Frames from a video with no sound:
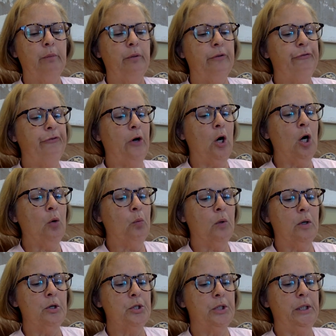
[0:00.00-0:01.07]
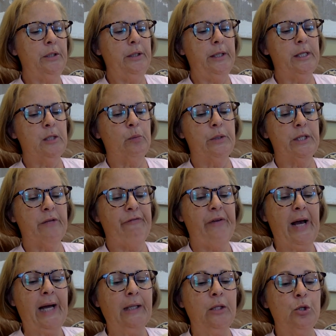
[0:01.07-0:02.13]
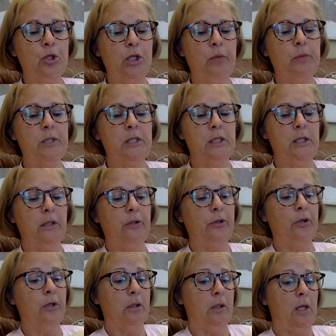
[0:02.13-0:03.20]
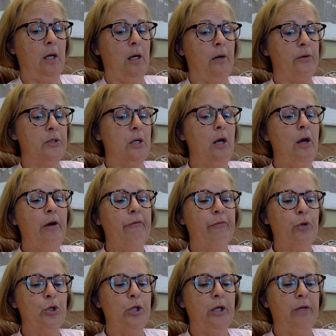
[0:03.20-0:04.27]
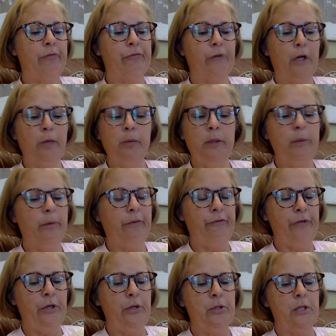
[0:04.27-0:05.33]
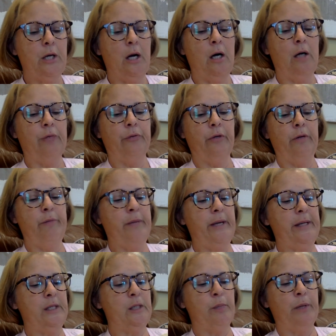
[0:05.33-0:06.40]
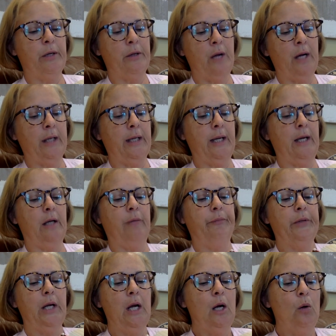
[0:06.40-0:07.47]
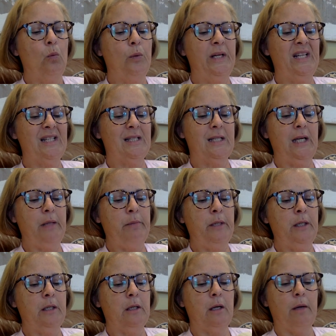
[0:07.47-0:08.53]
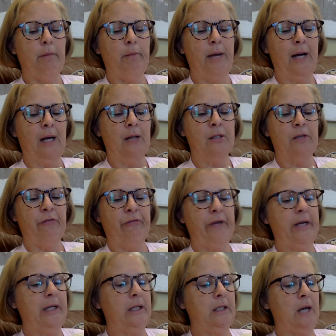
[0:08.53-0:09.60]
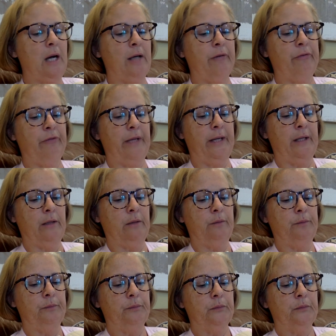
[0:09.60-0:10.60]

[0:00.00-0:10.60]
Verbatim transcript: But far worse than this was the fact that she was still in her clothes, for she had firmly refused the offer of Mae's spare nightgown when it seeming miles of faded cotton flannel.